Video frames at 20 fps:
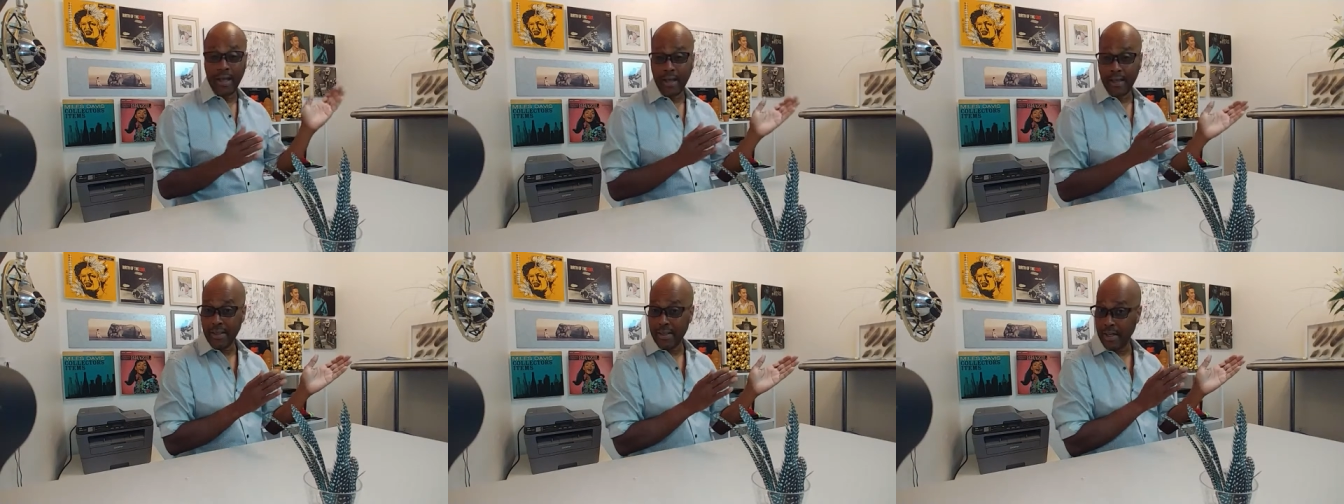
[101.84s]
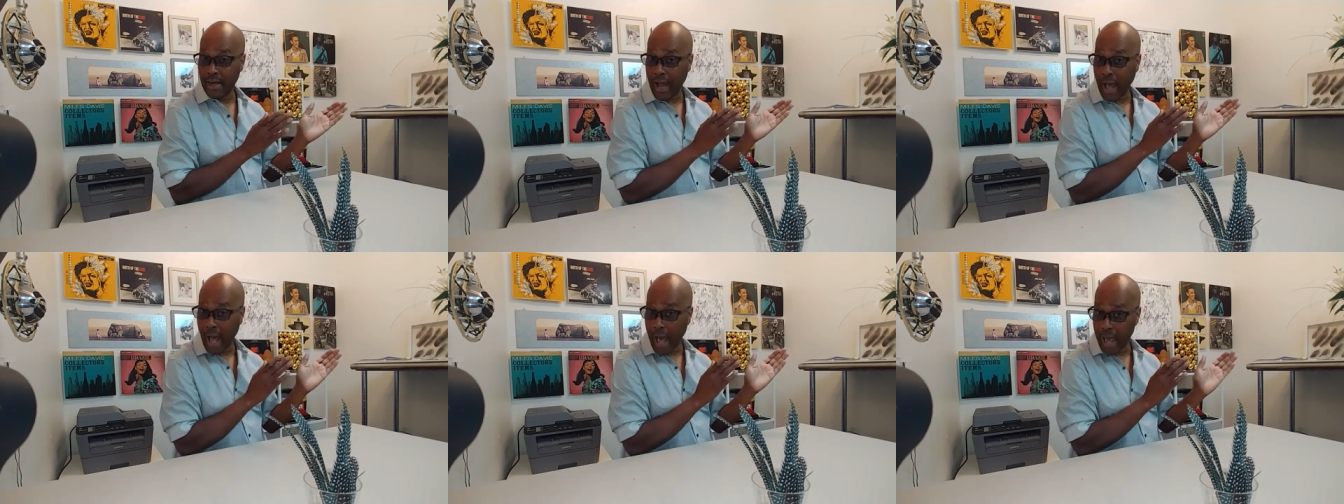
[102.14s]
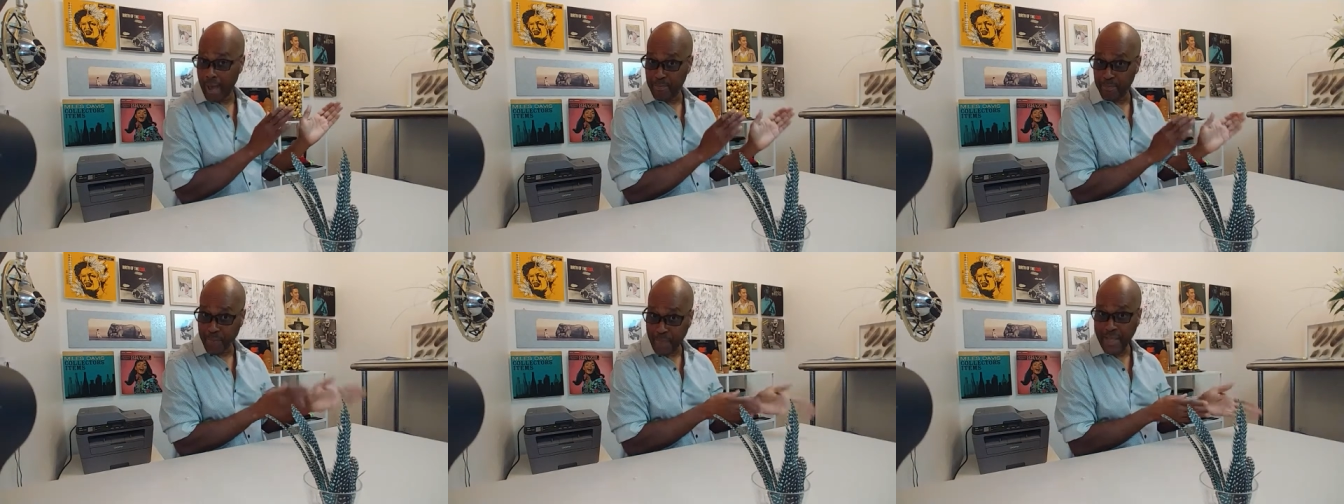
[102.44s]
You know,
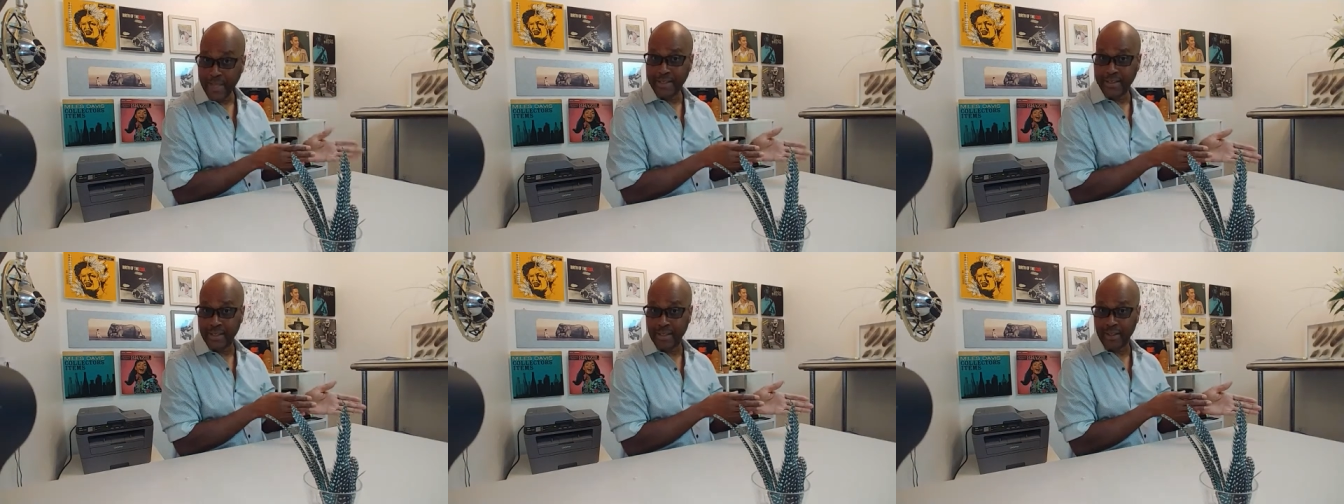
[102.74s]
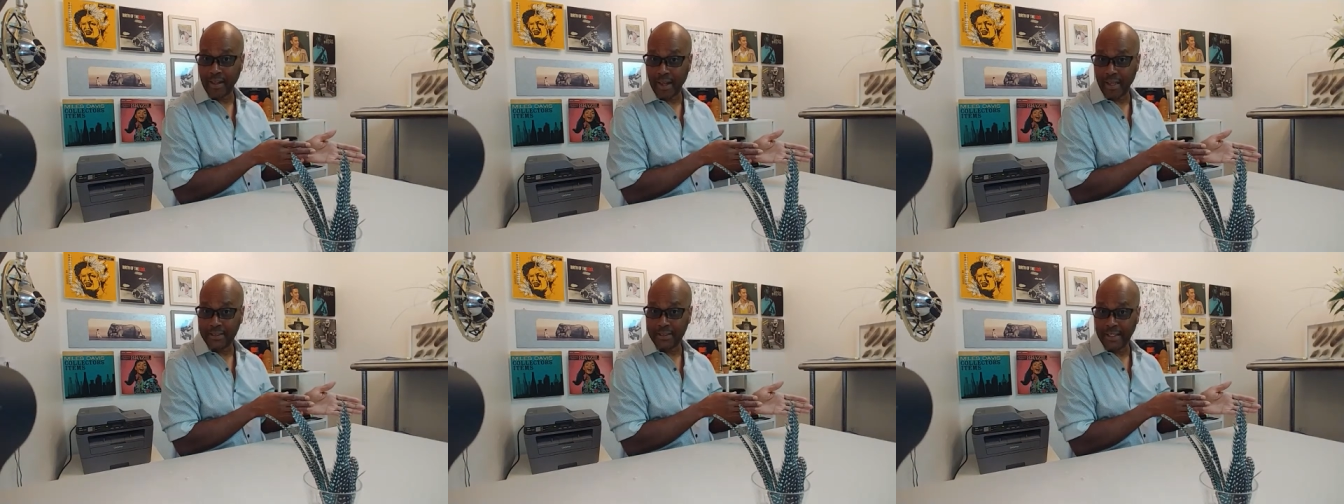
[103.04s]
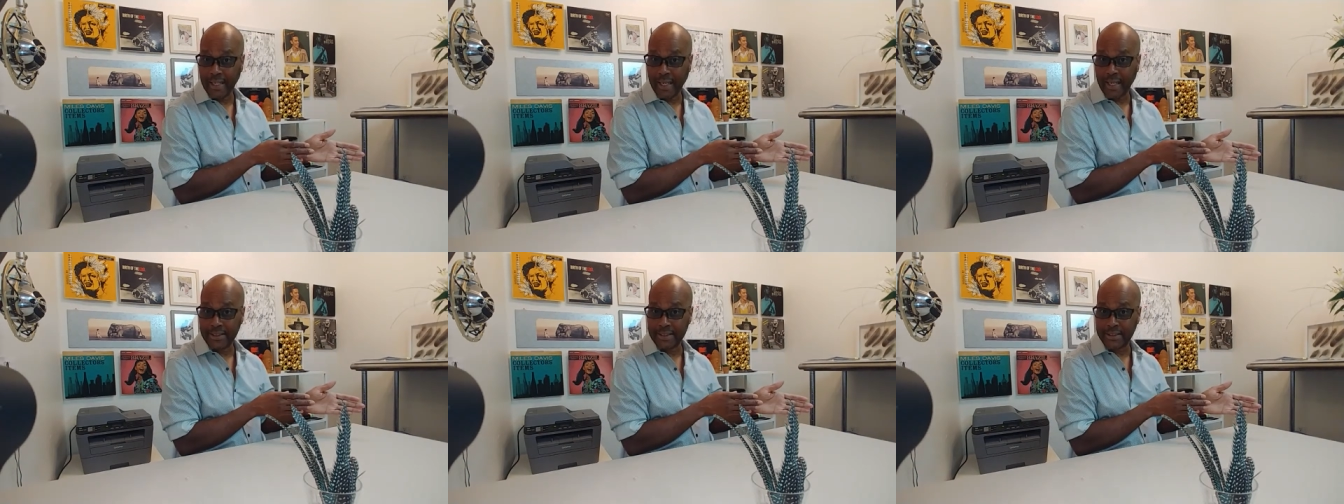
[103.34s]
I'm based in Los
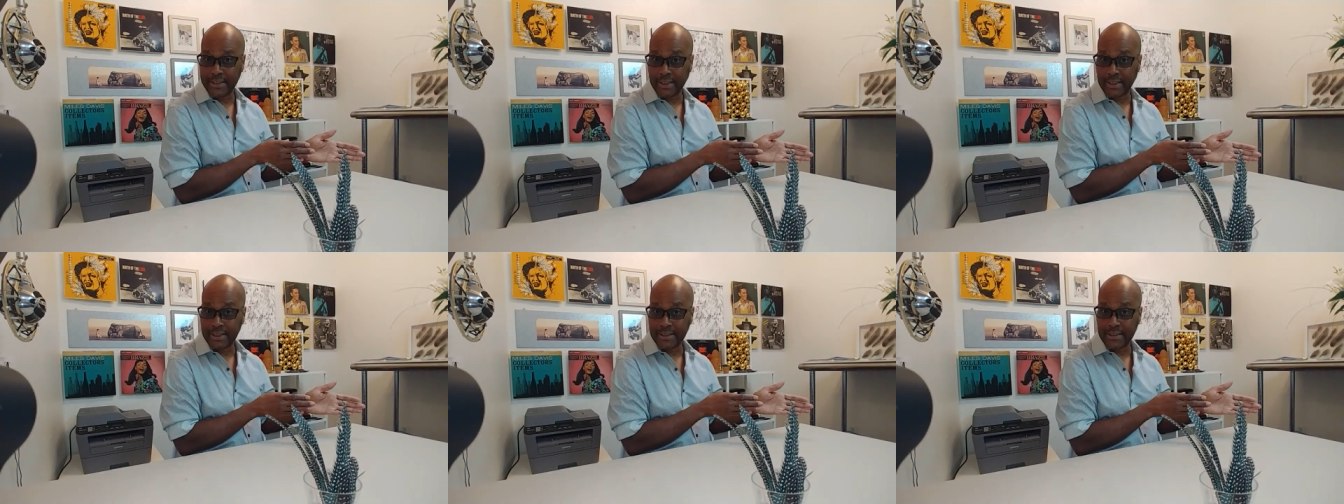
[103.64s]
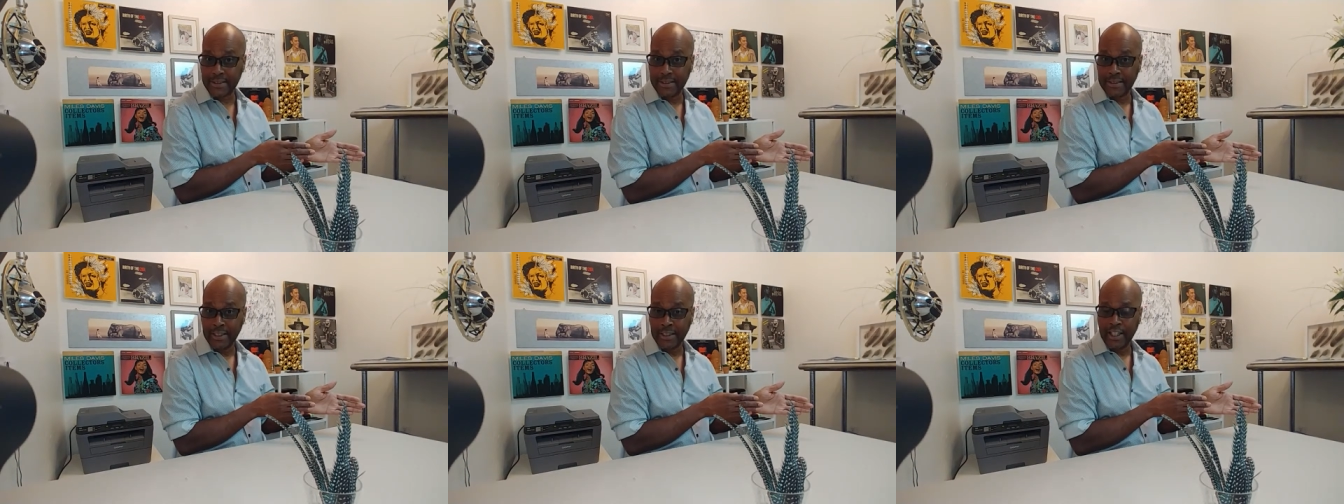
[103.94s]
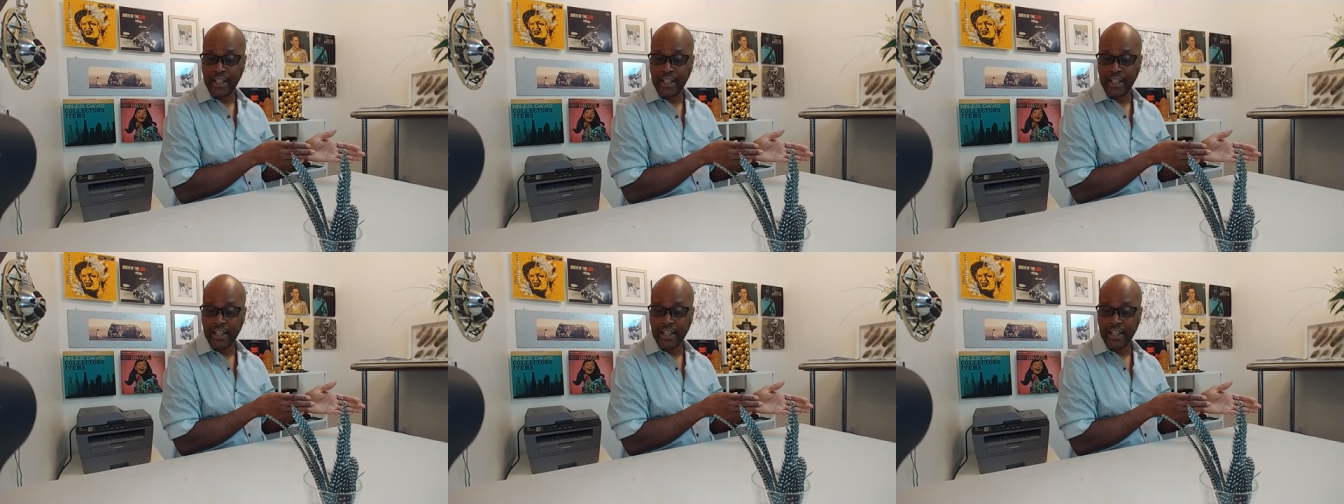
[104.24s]
Angeles,